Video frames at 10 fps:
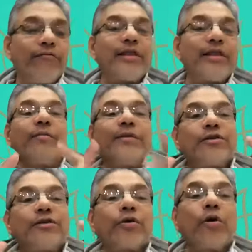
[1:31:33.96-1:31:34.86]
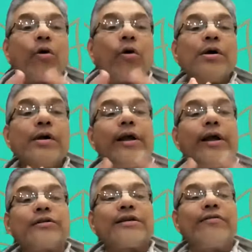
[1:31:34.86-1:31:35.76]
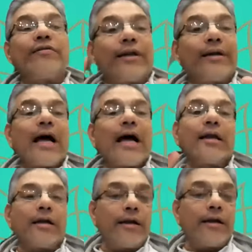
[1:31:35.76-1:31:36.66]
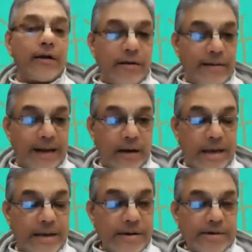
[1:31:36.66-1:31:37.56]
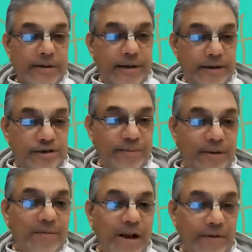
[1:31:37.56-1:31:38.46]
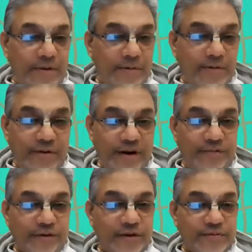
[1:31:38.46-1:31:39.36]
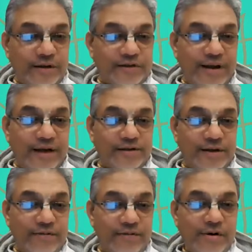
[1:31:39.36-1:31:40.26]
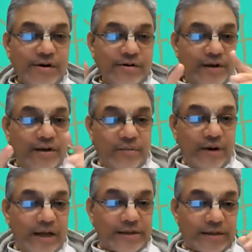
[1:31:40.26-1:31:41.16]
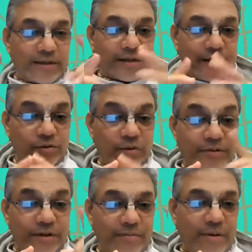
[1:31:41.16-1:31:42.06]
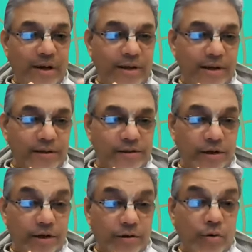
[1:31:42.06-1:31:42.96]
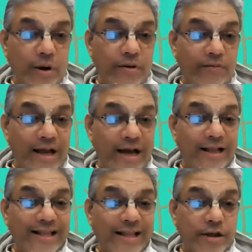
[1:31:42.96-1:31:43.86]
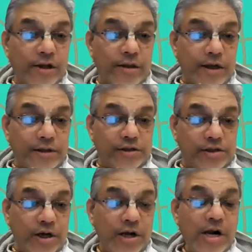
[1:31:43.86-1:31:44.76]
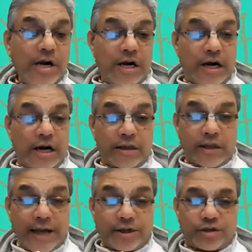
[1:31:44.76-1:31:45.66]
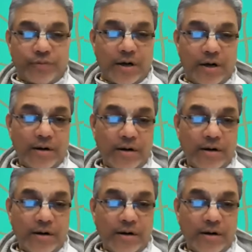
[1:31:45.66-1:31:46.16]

Vitta means to know. He knows everything directly and indirectly. In the Srimad Bhagavatam, the very first verse, Vyasdev in the Mangalacharan says, Om Janmadi Yasya Yato Anvayat Itaratascha Artheshwa